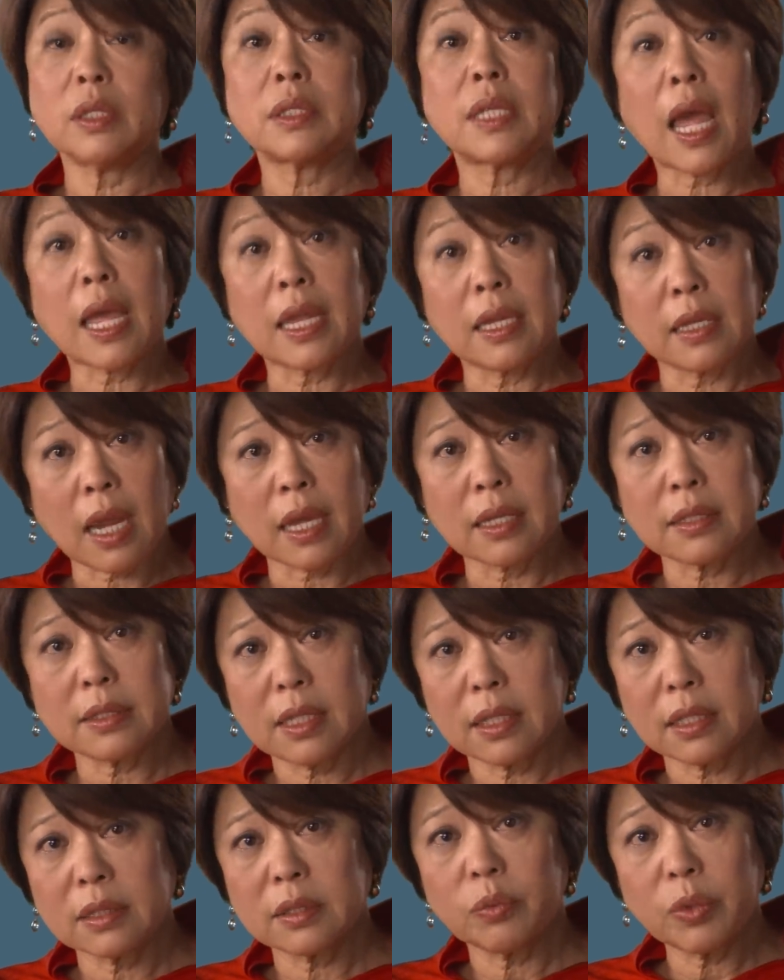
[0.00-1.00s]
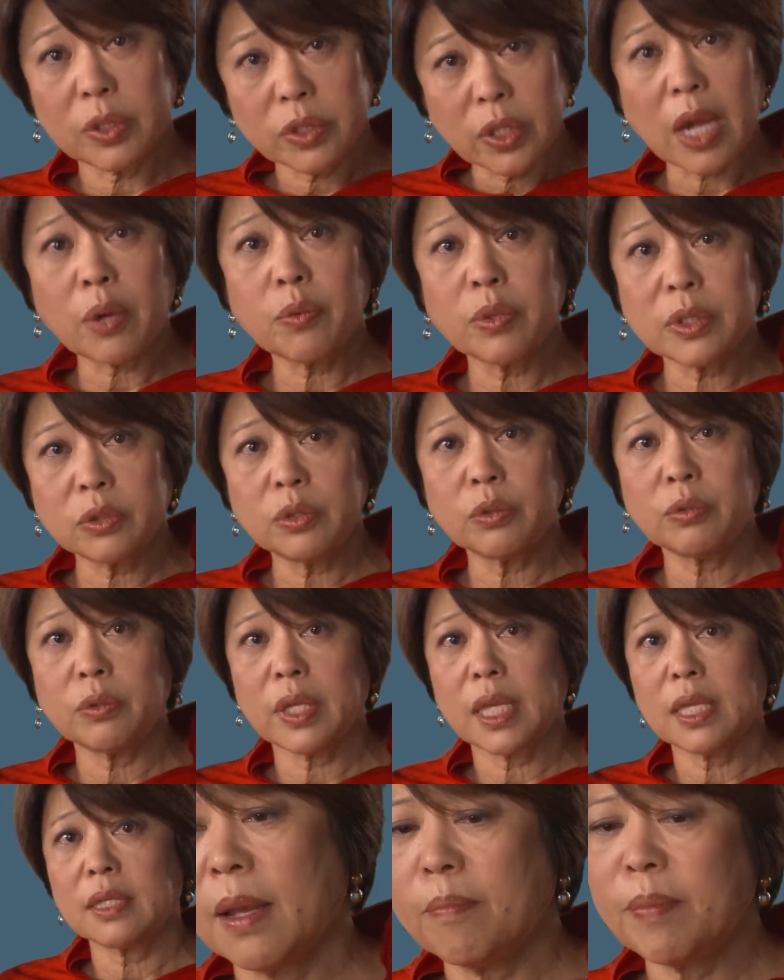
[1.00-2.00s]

diagnostics, which I was doing.